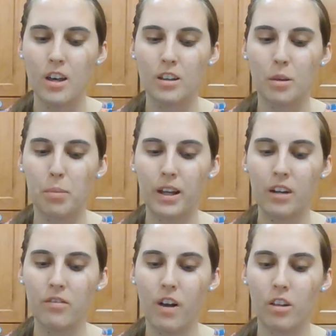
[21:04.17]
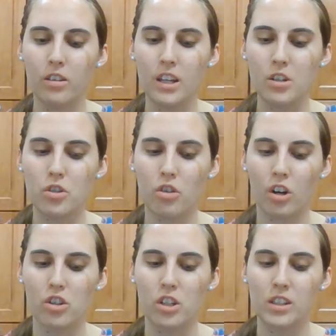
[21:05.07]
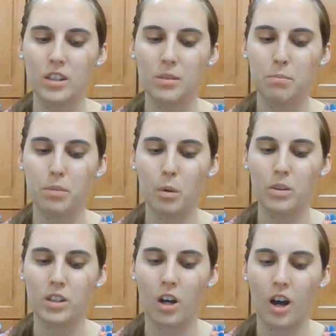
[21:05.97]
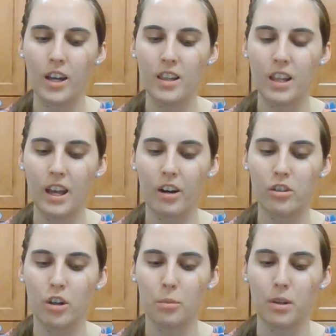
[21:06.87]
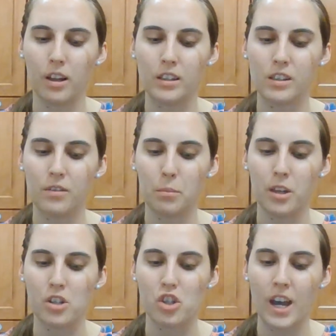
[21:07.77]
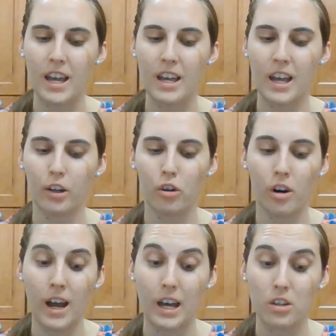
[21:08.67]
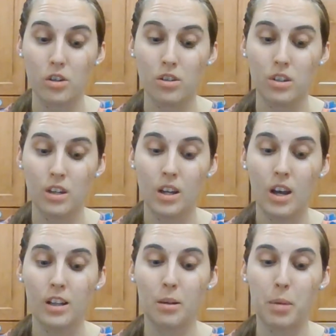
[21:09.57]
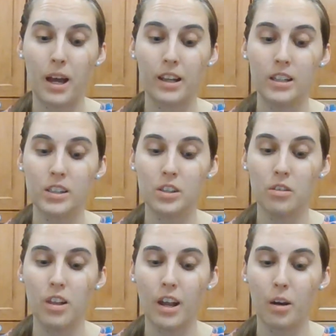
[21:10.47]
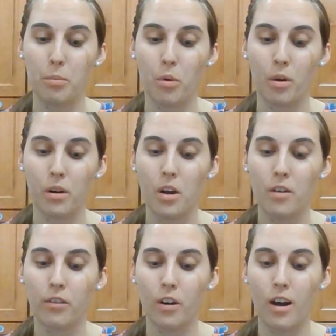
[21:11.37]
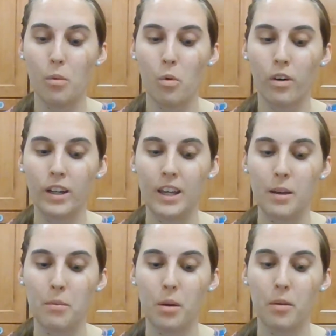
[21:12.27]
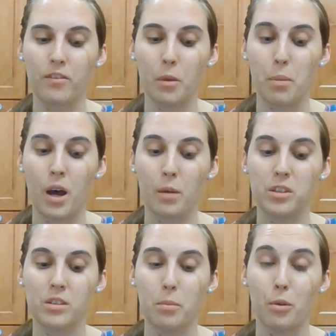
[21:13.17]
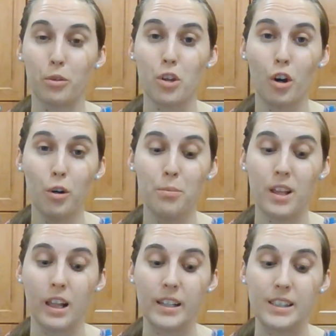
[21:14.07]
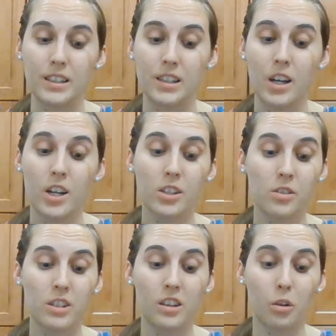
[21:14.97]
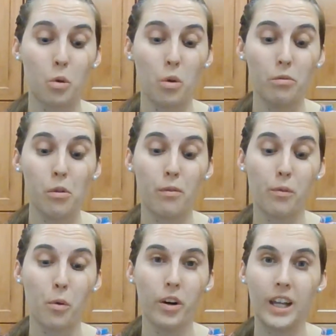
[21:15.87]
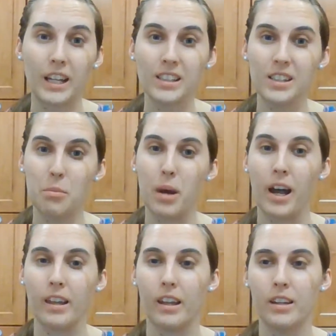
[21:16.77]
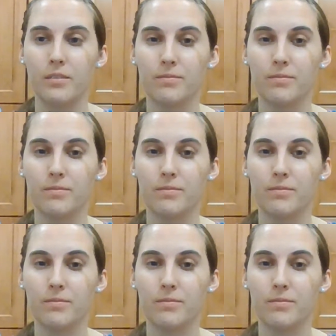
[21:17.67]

The plane followed the instructions, but was caught in the air turbulence from the jet and crashed. The pilot sued the airport for not warning him of the possible turbulence. So did the court rule for or against the pilot?